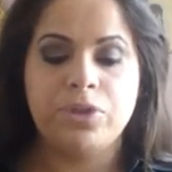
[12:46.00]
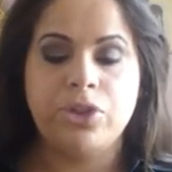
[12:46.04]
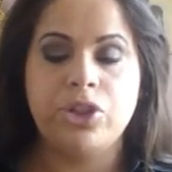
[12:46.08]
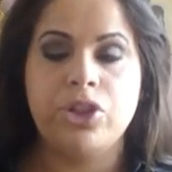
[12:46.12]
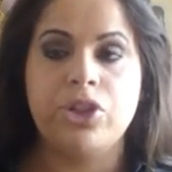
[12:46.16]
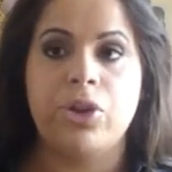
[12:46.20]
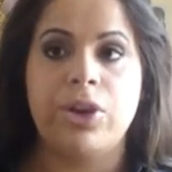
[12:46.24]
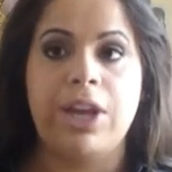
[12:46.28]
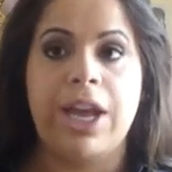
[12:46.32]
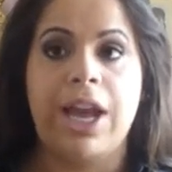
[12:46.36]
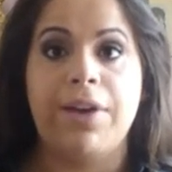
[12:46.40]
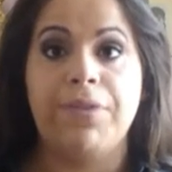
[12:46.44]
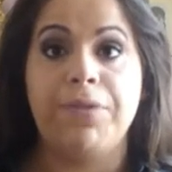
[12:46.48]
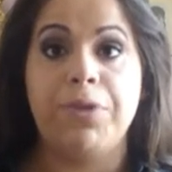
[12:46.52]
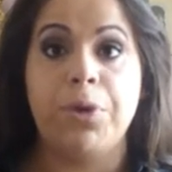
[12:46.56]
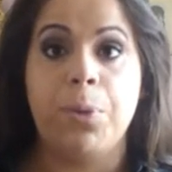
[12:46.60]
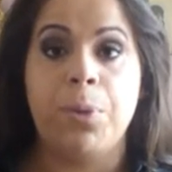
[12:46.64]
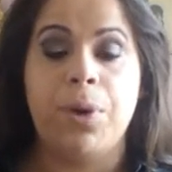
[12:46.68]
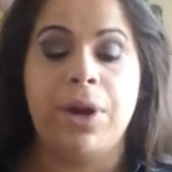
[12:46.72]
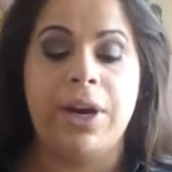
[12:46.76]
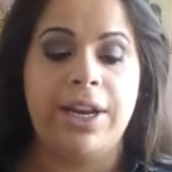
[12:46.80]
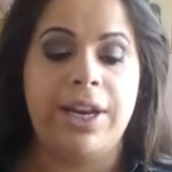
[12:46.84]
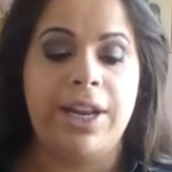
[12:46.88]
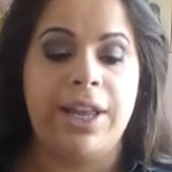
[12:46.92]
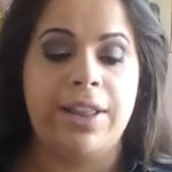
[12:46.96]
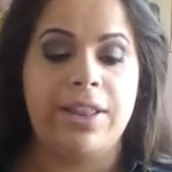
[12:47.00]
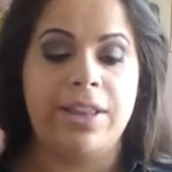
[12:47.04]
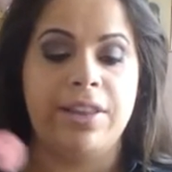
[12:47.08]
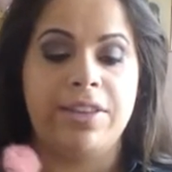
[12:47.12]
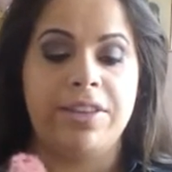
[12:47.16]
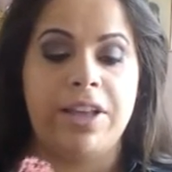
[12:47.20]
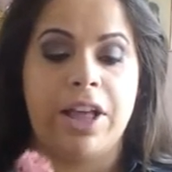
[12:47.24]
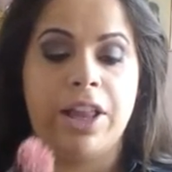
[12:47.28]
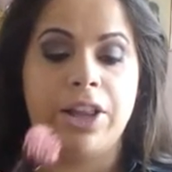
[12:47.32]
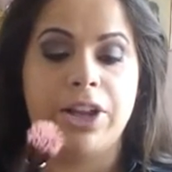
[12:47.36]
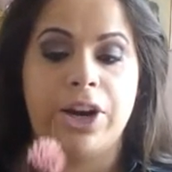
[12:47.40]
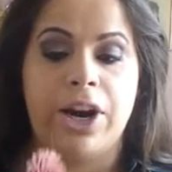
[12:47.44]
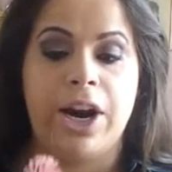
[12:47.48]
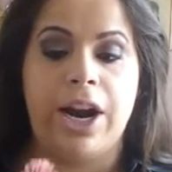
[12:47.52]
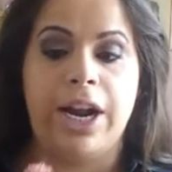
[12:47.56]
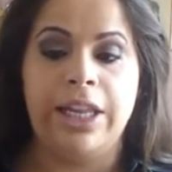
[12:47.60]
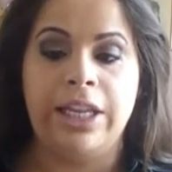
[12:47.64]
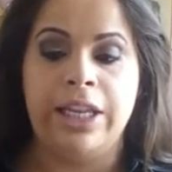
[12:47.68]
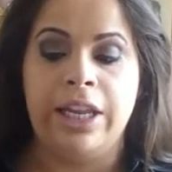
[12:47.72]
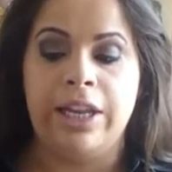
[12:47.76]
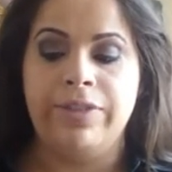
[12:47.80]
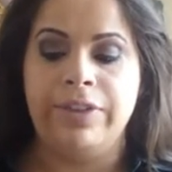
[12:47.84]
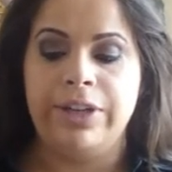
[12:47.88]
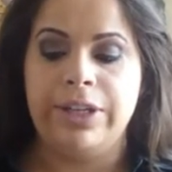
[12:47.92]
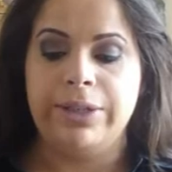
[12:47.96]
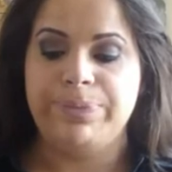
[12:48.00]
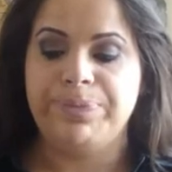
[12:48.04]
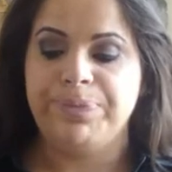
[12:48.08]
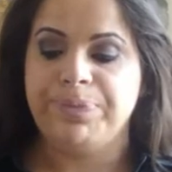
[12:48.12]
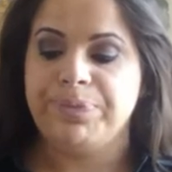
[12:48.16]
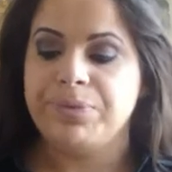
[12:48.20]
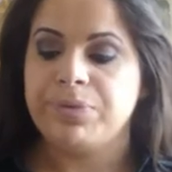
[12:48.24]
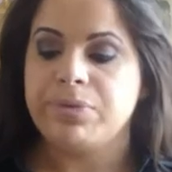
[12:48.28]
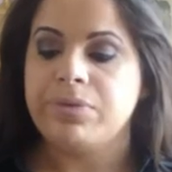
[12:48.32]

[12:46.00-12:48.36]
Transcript: So yeah, if you want to get this color, I love it.